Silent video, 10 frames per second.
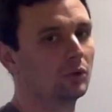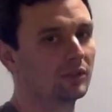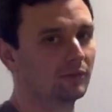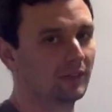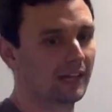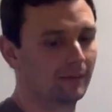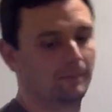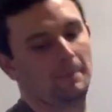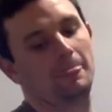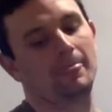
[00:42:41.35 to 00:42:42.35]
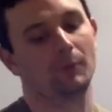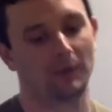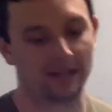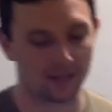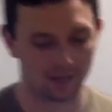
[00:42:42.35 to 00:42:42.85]
deflate.
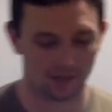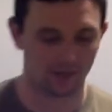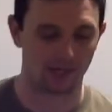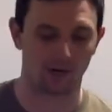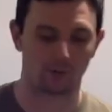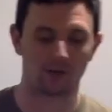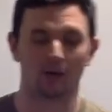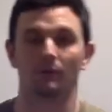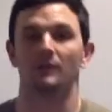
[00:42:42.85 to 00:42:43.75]
Ready? Here we go.